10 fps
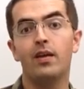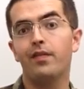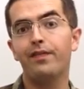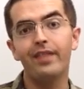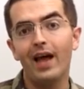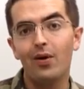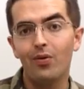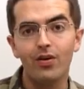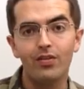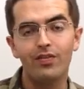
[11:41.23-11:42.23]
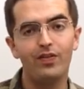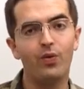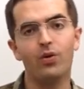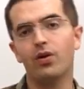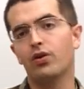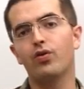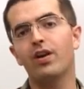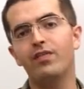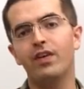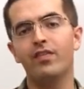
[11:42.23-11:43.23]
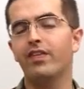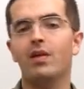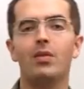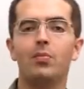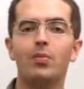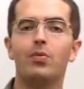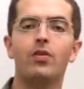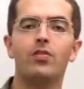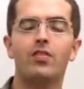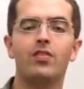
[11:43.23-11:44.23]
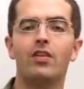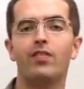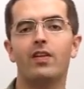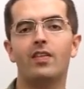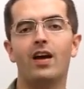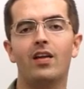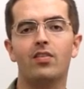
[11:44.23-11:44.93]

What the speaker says: flowers for grieving family members and stuff like that.